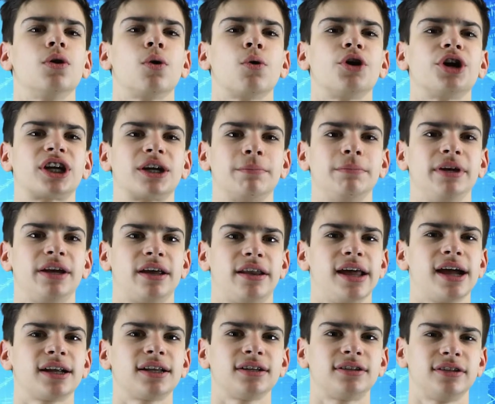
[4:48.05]
or it can be
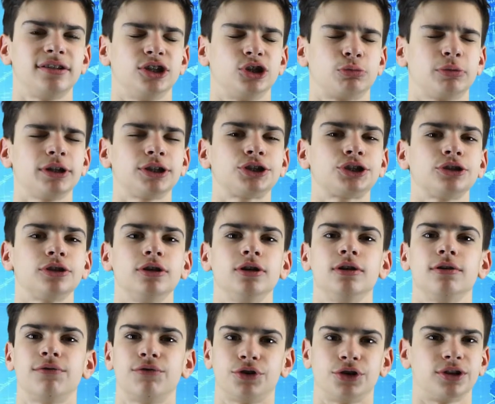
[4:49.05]
connected to the Switch
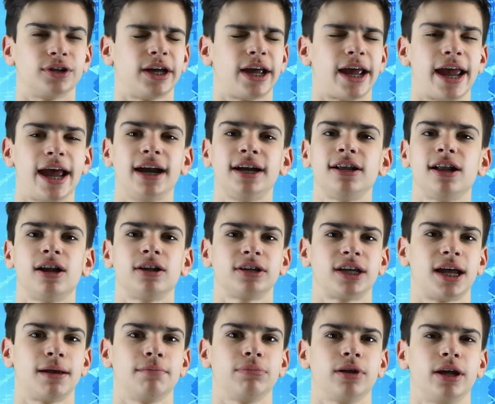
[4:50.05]
for handheld
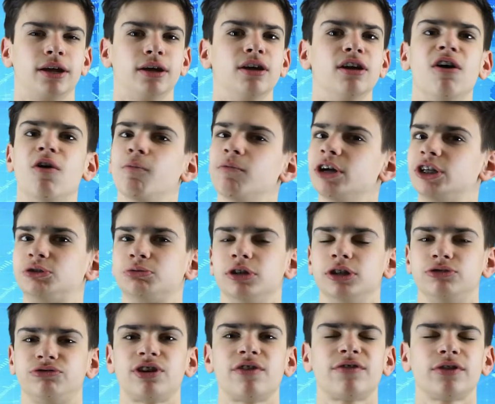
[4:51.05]
gameplay, which
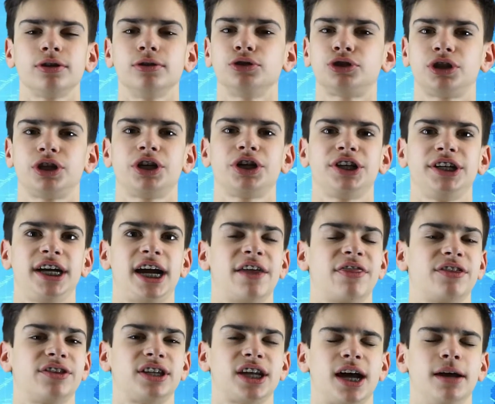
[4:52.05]
was revolutionary
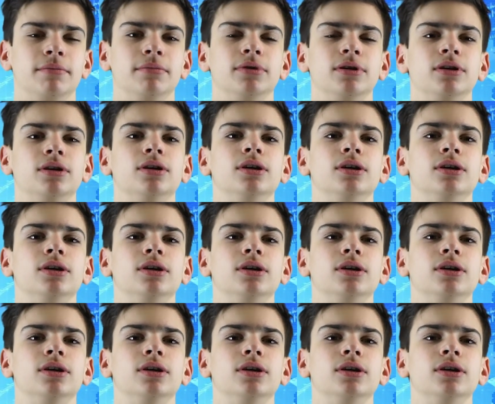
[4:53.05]
at the time.